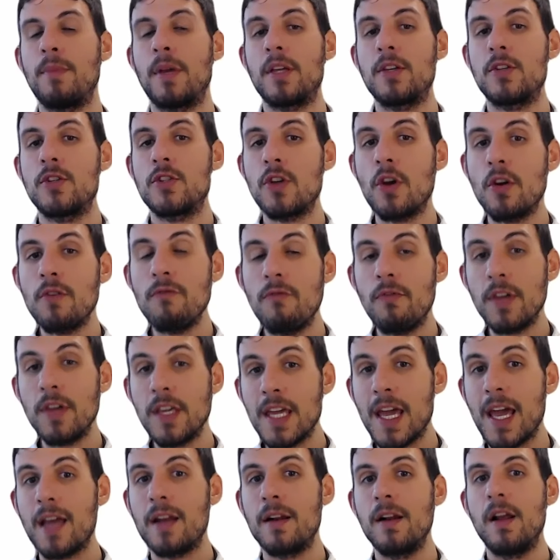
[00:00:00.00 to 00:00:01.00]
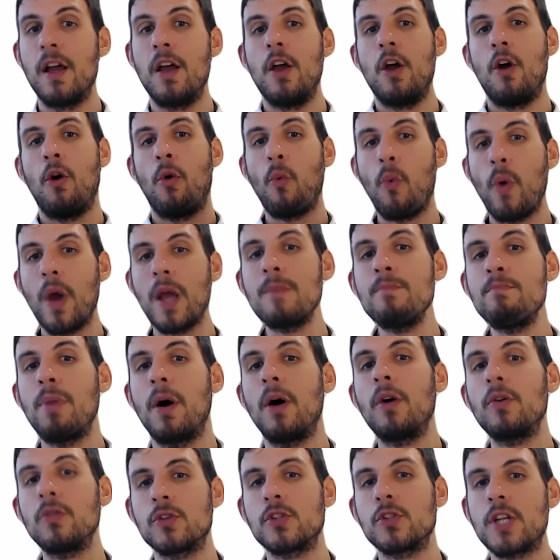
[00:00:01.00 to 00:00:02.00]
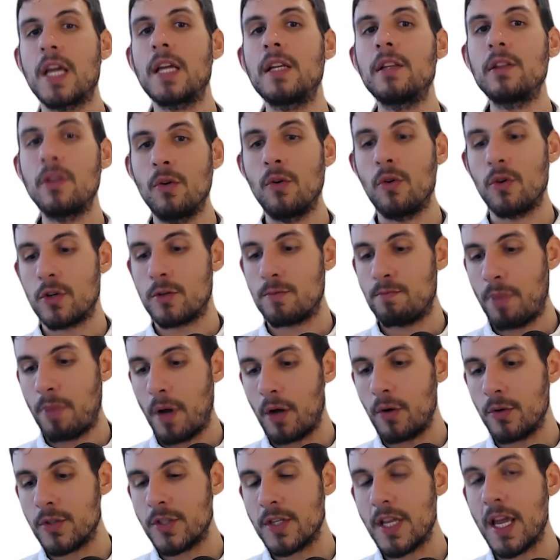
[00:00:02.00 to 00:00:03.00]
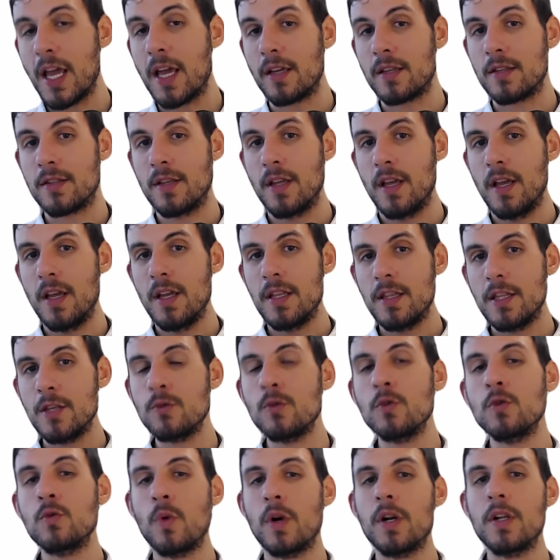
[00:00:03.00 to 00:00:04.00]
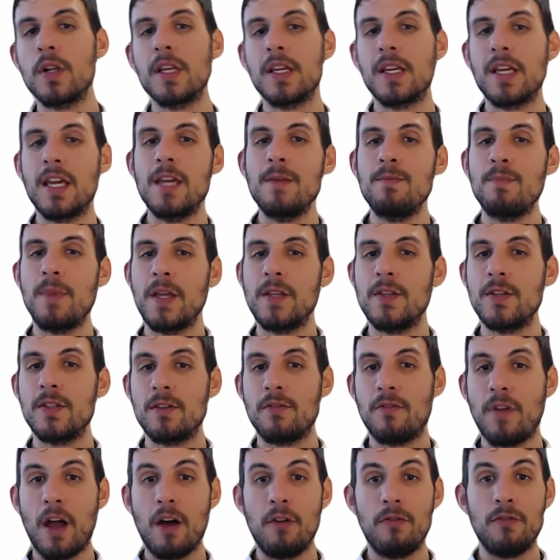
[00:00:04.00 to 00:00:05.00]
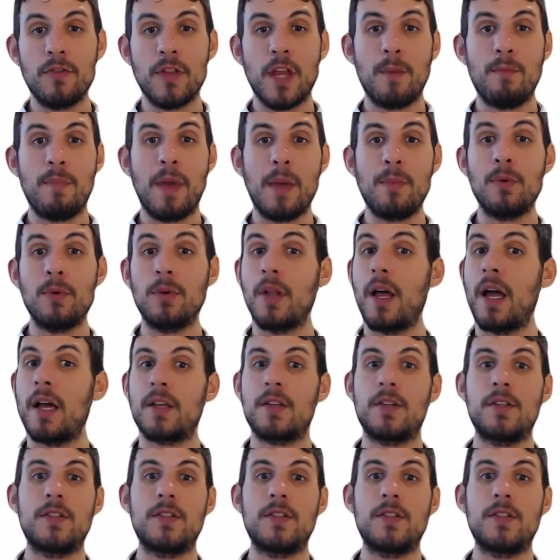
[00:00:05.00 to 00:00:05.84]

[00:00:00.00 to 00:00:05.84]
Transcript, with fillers: Because don't forget when Pulse Chain launched PulseX, this was one of the key pieces of alpha that people like.